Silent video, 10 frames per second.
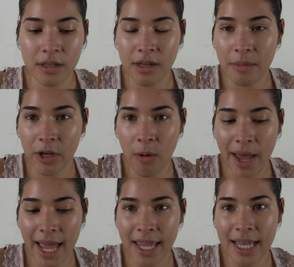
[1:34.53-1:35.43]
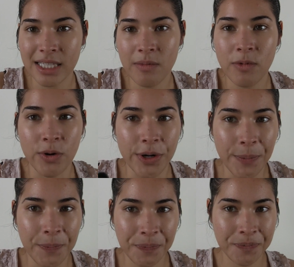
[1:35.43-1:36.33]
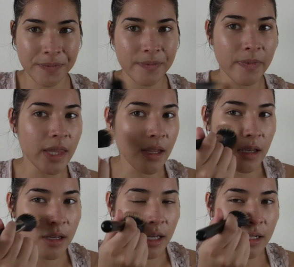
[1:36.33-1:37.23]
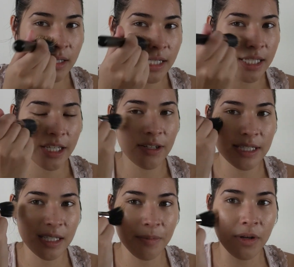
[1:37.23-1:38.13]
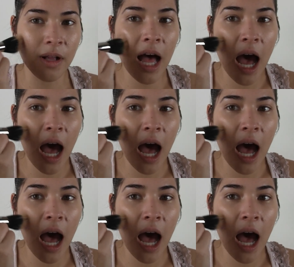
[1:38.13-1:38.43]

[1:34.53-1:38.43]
I'm going to go back and get some more and just continue to stipple.